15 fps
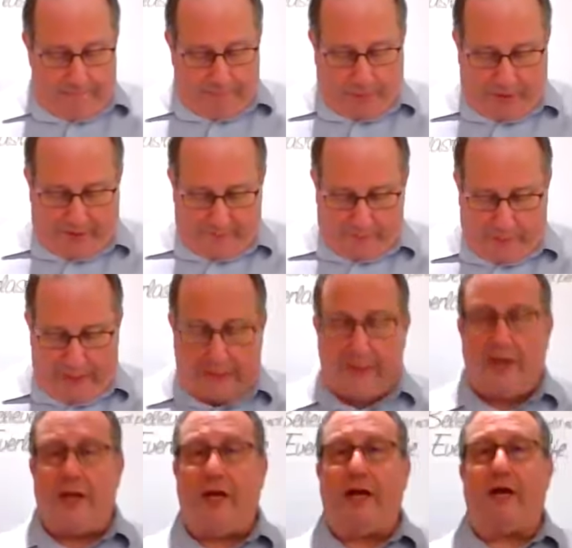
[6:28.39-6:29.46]
but have
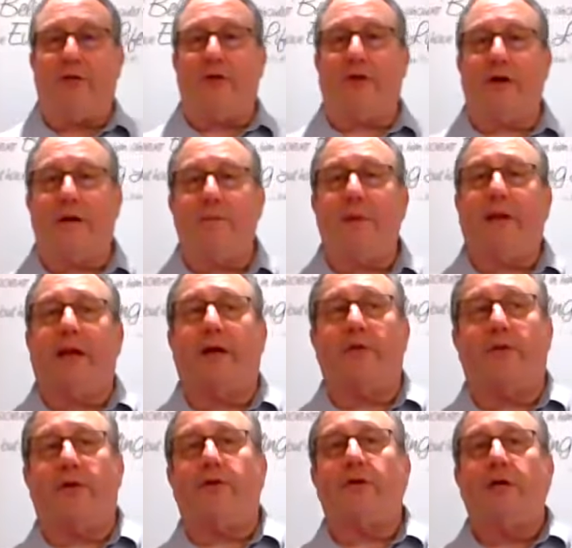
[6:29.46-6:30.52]
banded together, come
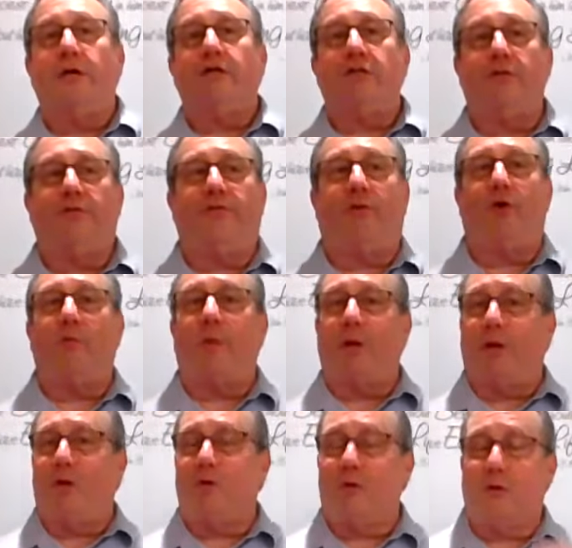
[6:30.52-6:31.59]
together to form a
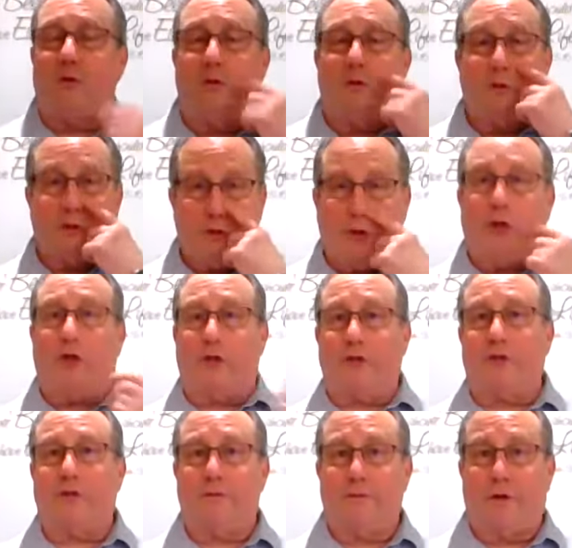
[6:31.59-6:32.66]
local
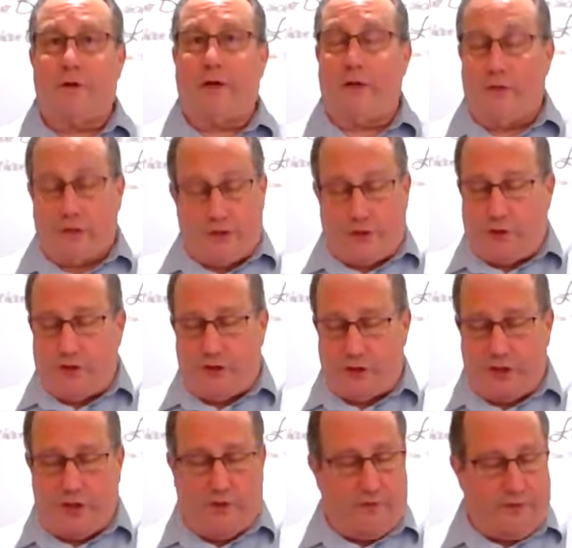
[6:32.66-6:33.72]
church. Okay, the church is
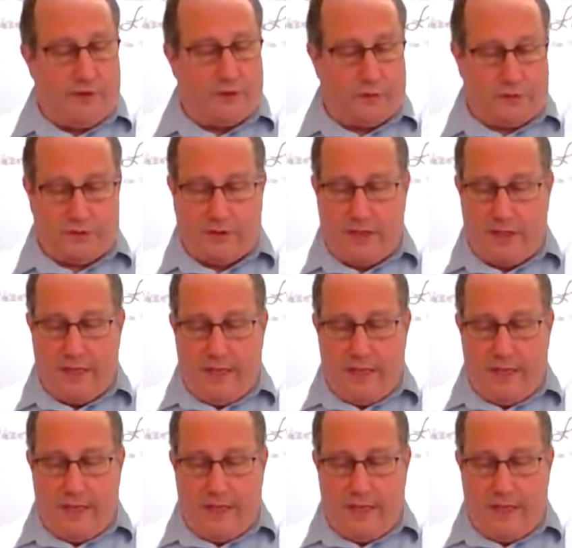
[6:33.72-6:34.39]
individuals.